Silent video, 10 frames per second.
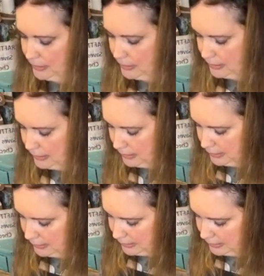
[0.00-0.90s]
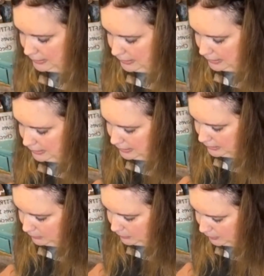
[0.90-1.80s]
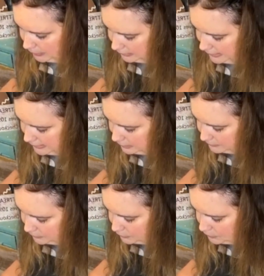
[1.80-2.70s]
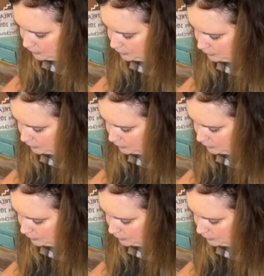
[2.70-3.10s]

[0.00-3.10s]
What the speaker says: with that. And then we're going to line up its